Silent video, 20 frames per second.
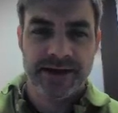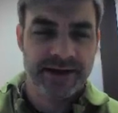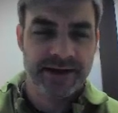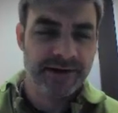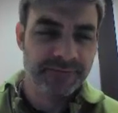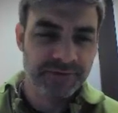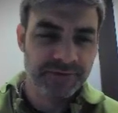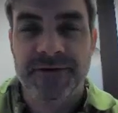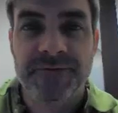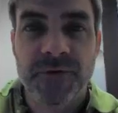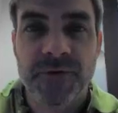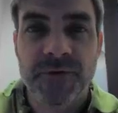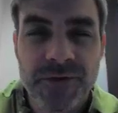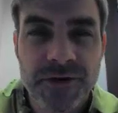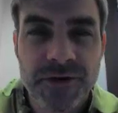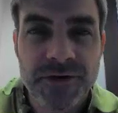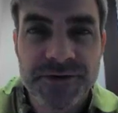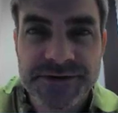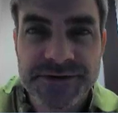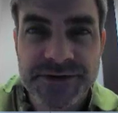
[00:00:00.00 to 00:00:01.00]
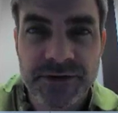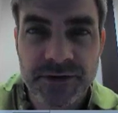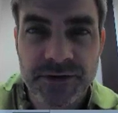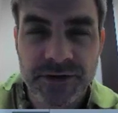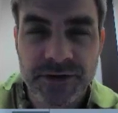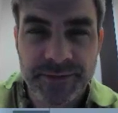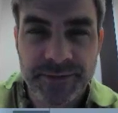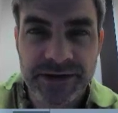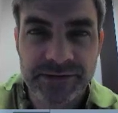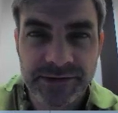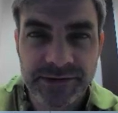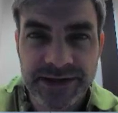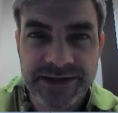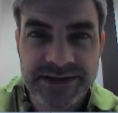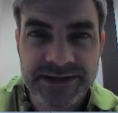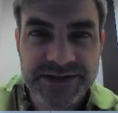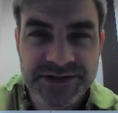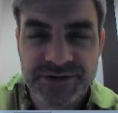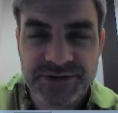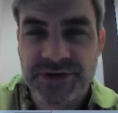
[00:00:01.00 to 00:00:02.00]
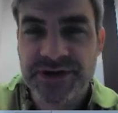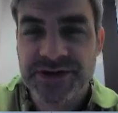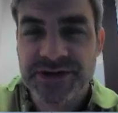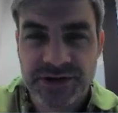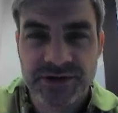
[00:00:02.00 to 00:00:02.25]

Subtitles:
Now, for those that are going to be linked straight